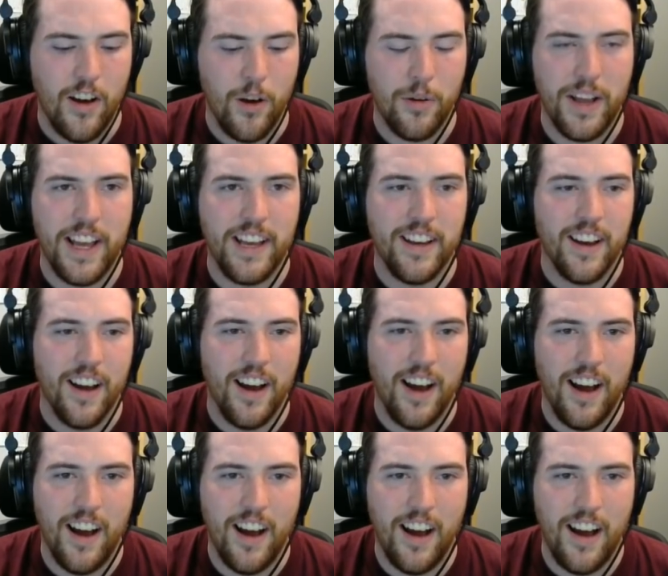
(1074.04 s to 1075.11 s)
Okay,
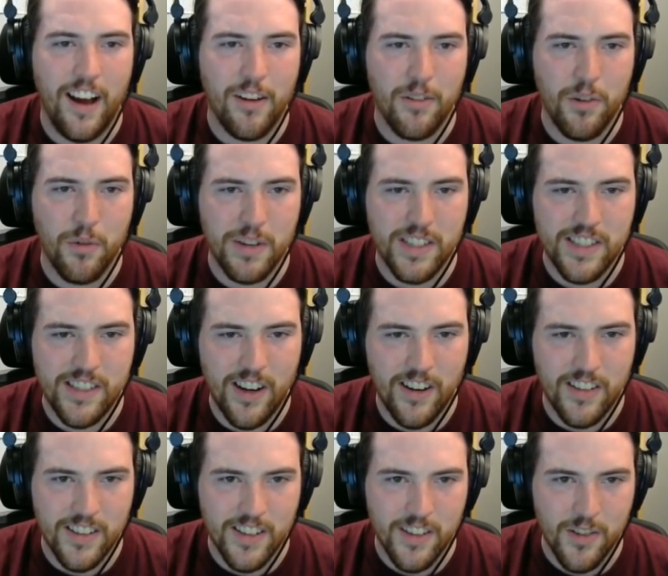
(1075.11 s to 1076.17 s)
uh, I don't know where to
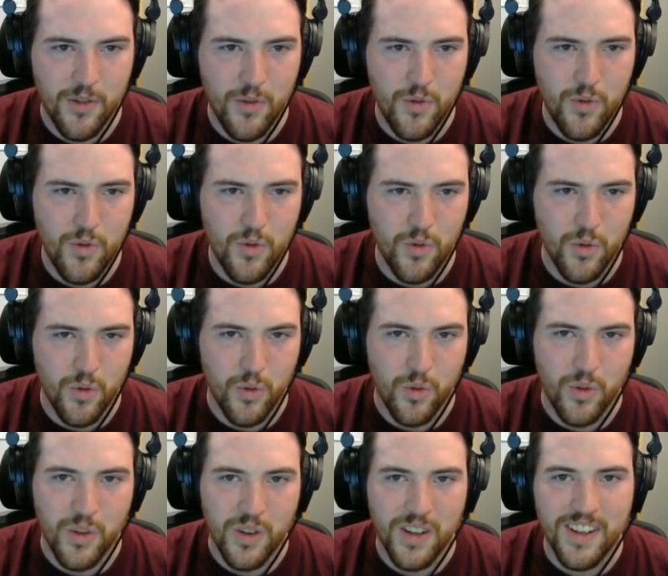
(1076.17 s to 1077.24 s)
start. Ooh.
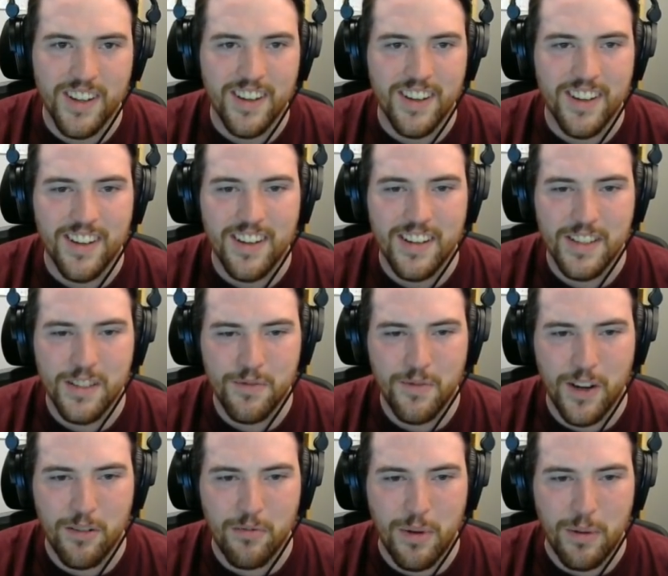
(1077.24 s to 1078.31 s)
It's
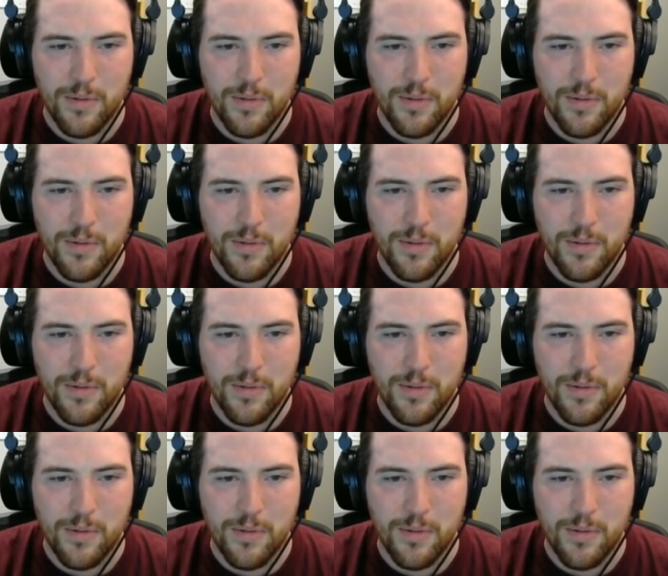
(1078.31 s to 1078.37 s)
fun to be